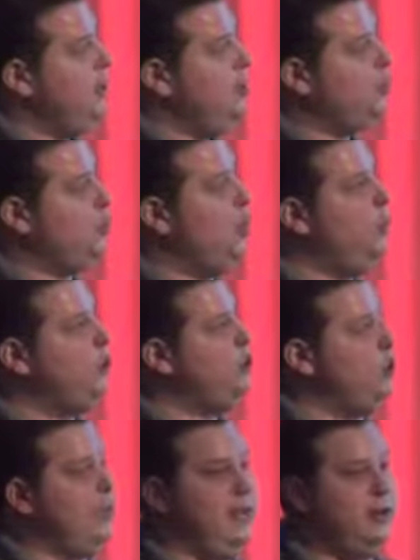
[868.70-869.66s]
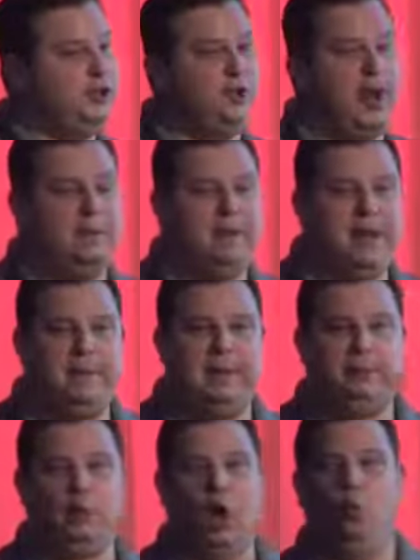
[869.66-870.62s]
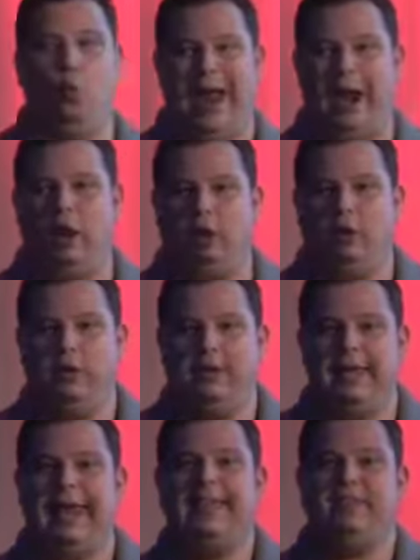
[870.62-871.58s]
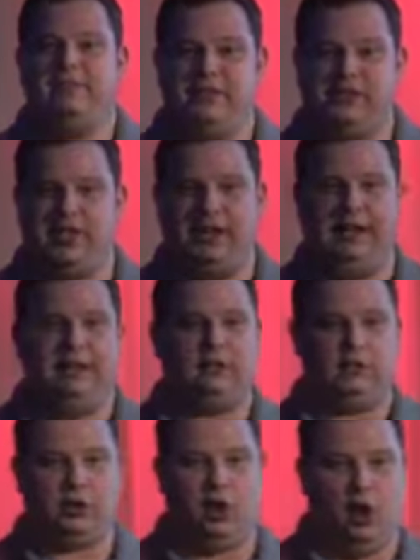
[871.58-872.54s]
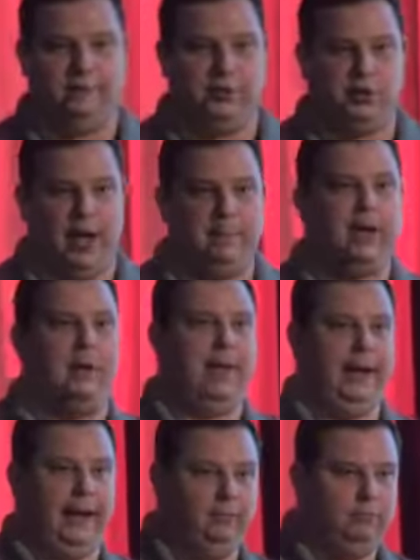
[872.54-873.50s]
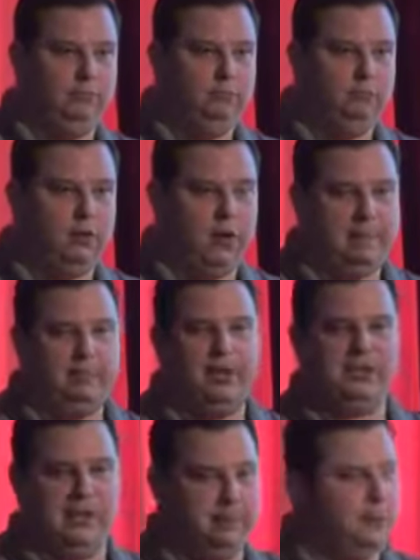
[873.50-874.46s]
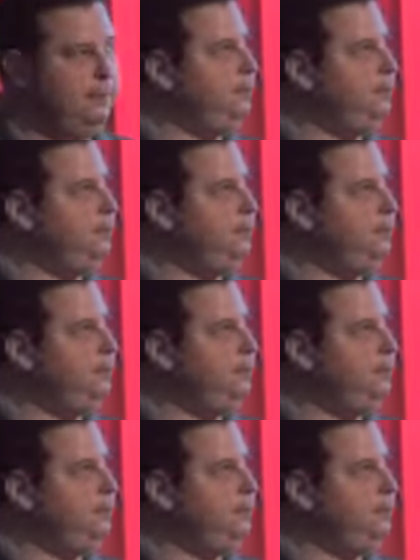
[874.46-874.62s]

So what we're doing here is trying to make people aware in the vicinity that there's a coffee shop, come on in. All right, pretty simple.